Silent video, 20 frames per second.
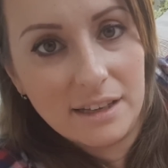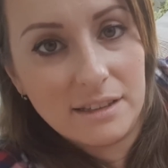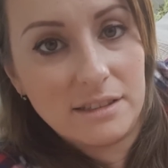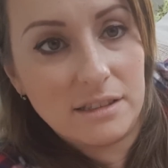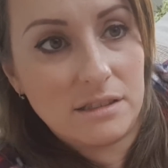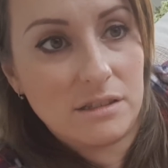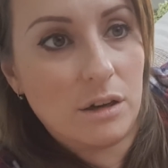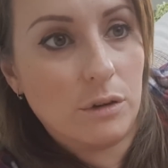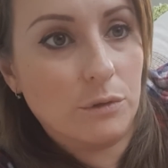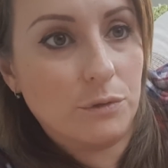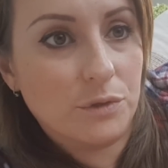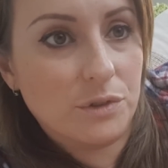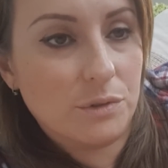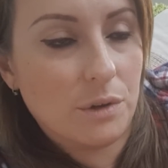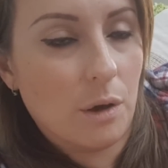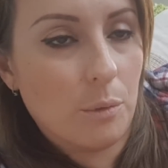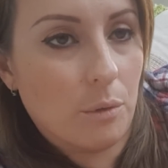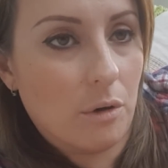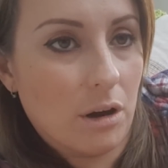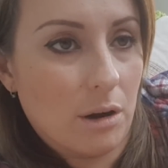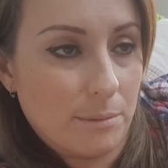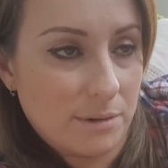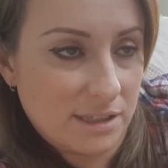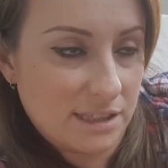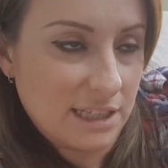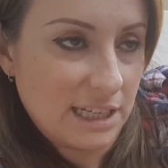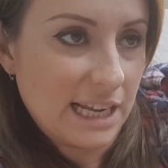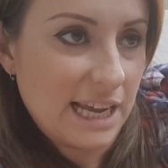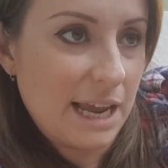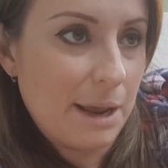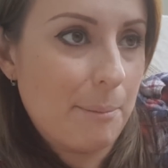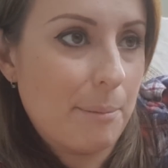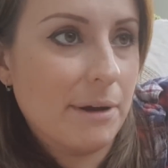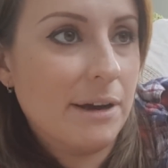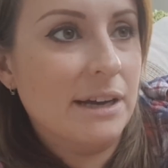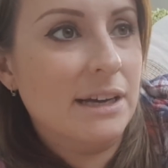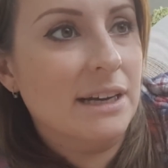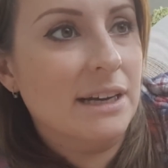dissolves like while I'm asleep.